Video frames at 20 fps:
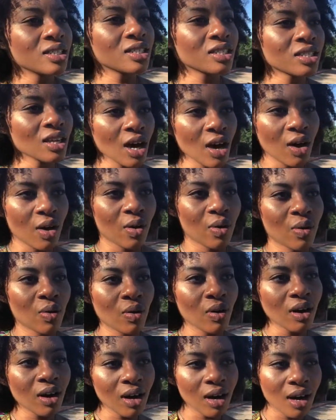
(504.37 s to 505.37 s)
So
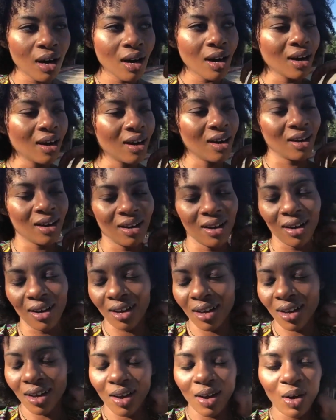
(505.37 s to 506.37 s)

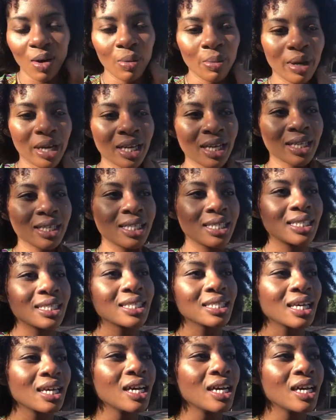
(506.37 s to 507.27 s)
oh my goodness.